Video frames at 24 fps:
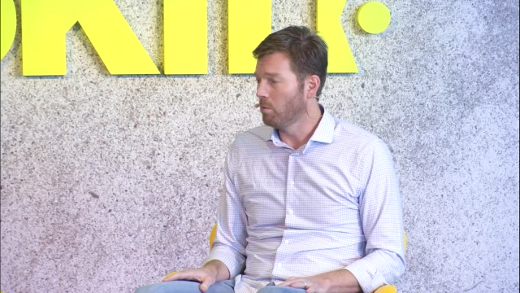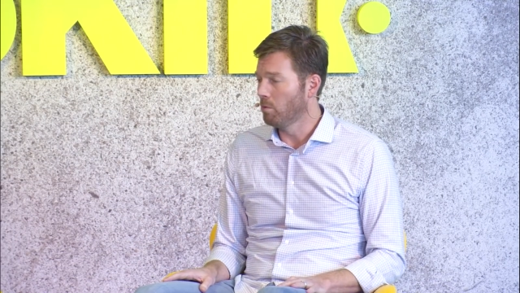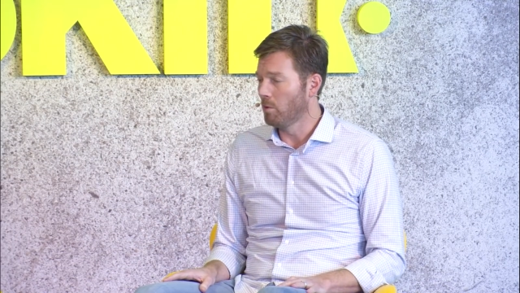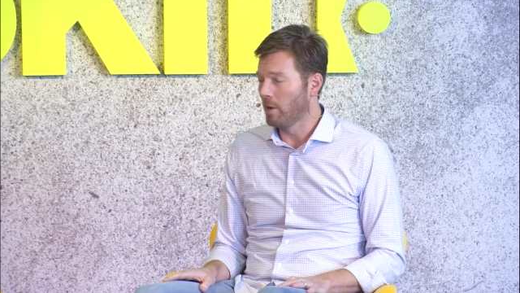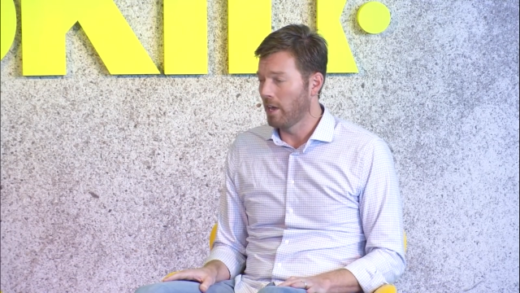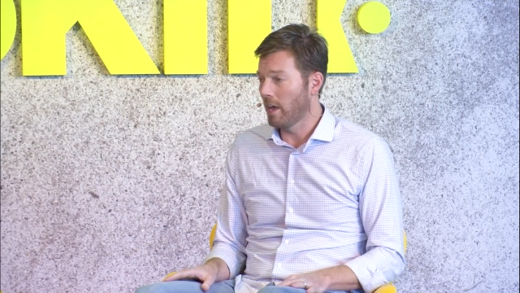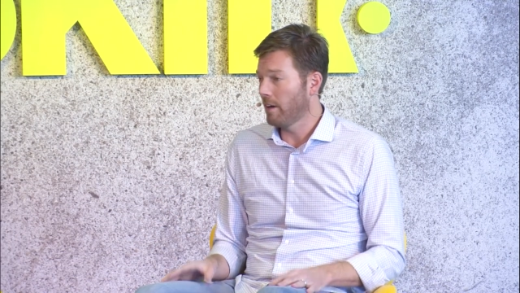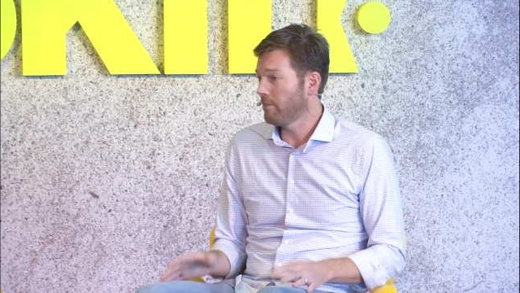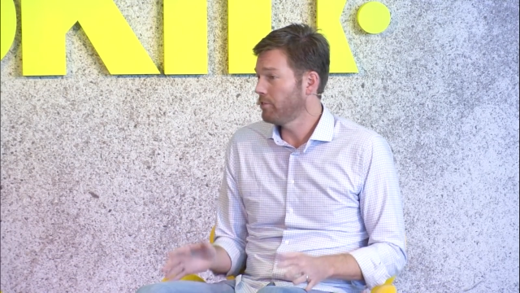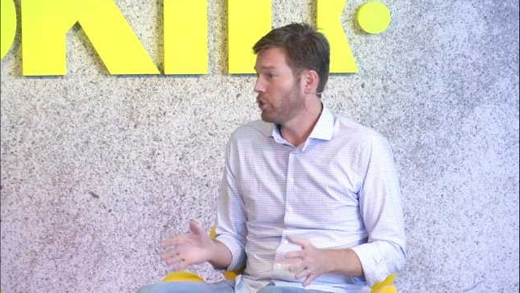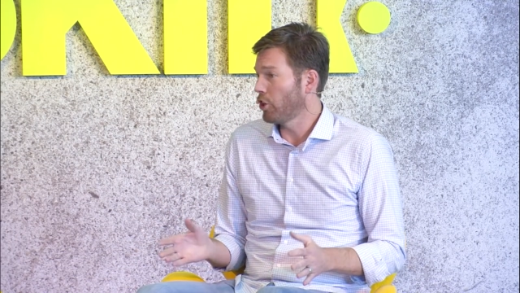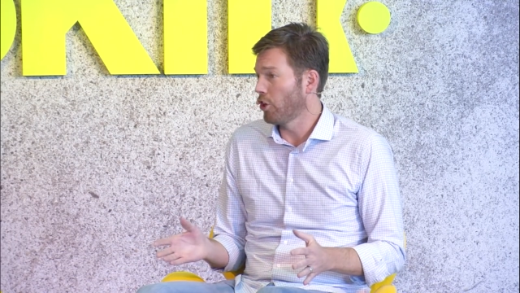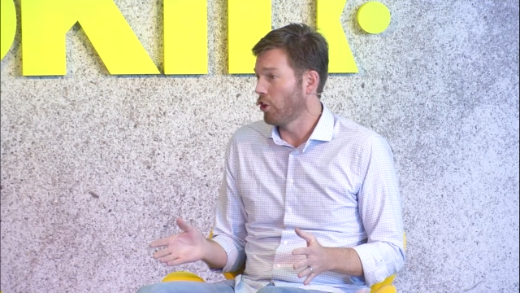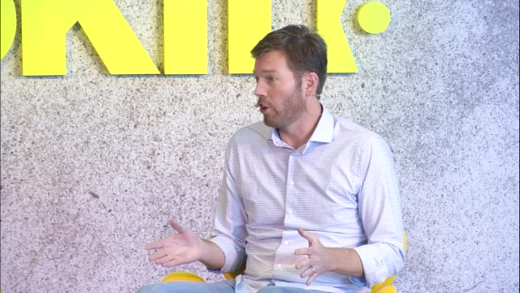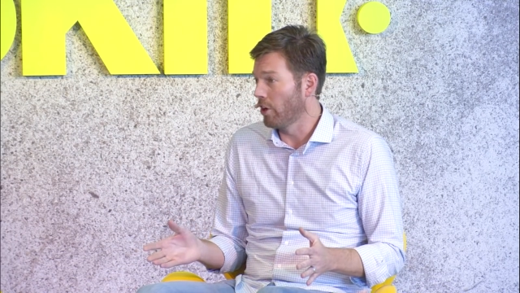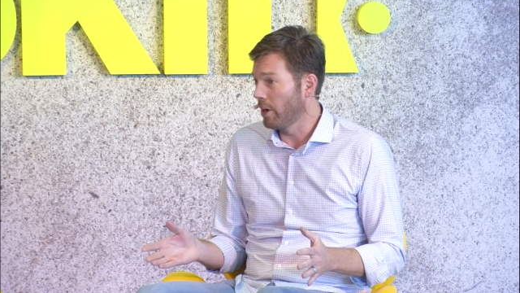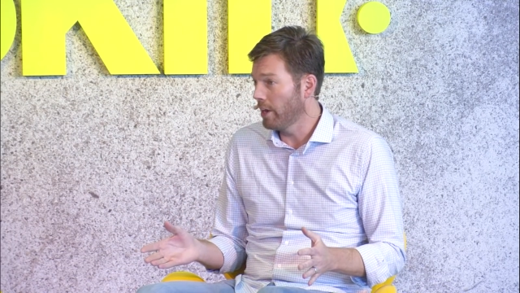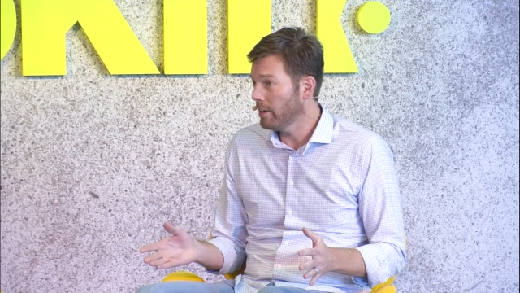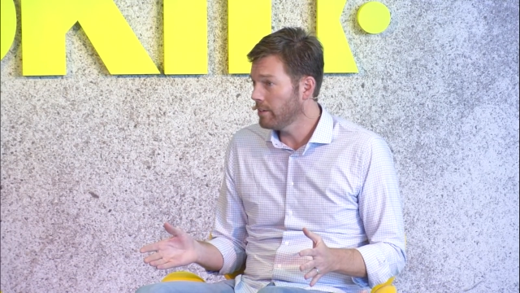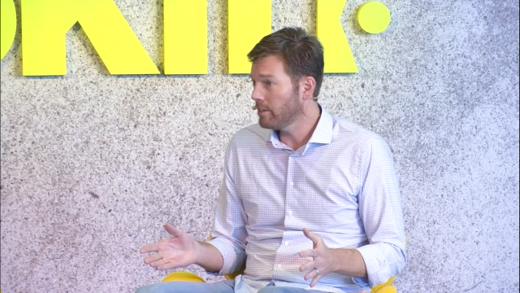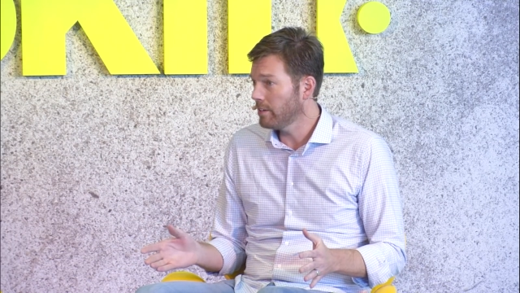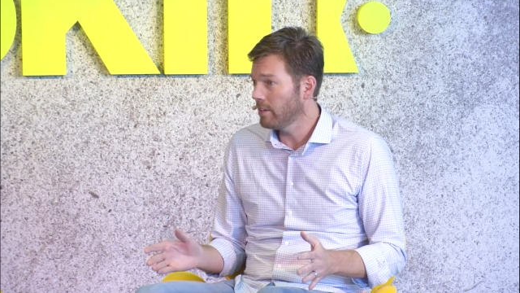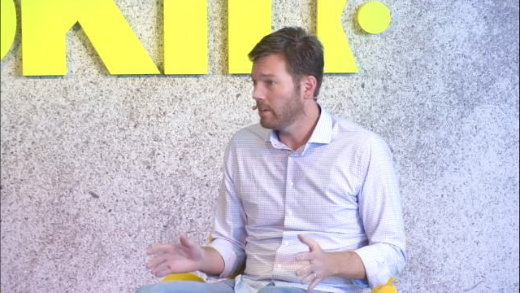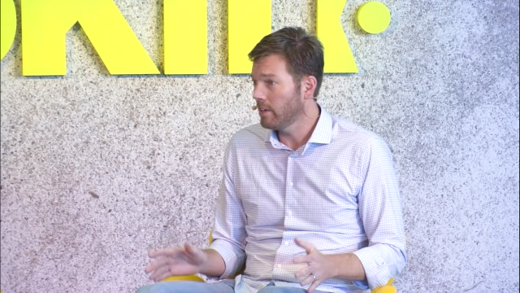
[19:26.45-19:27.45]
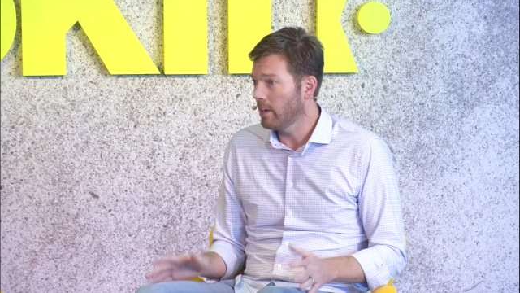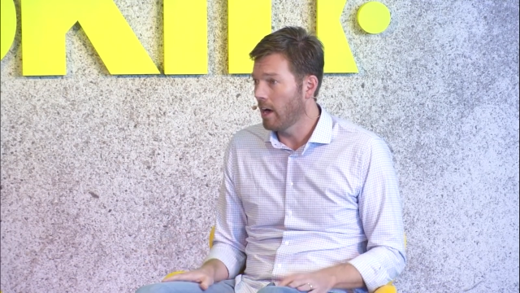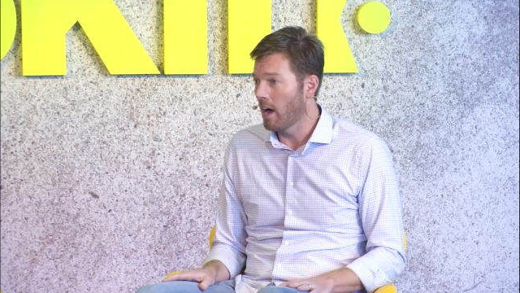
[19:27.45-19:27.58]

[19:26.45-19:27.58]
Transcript: We have to earn it.